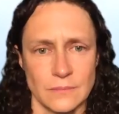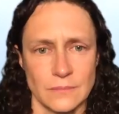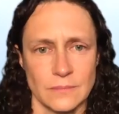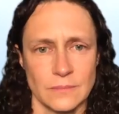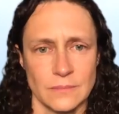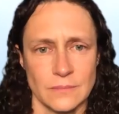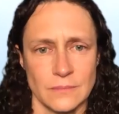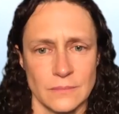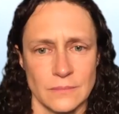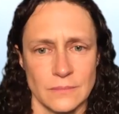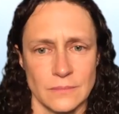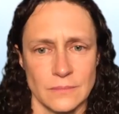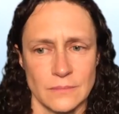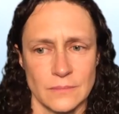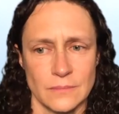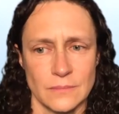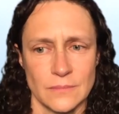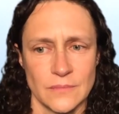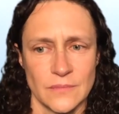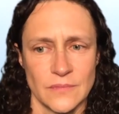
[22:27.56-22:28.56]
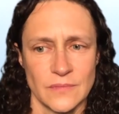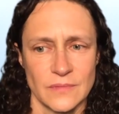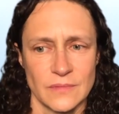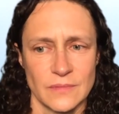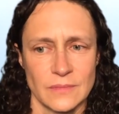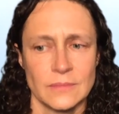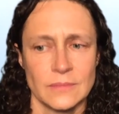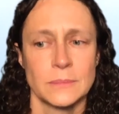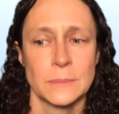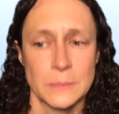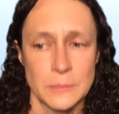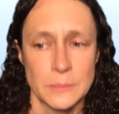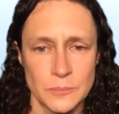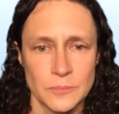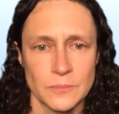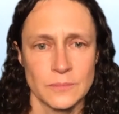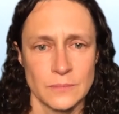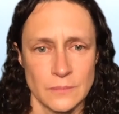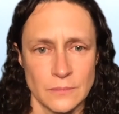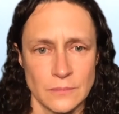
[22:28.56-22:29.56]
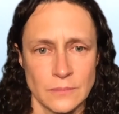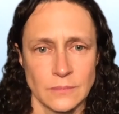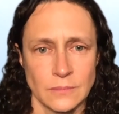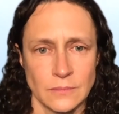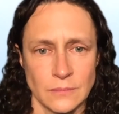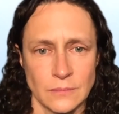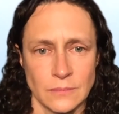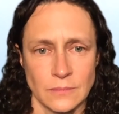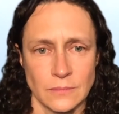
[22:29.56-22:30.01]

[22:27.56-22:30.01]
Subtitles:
in your position, which I think is really great,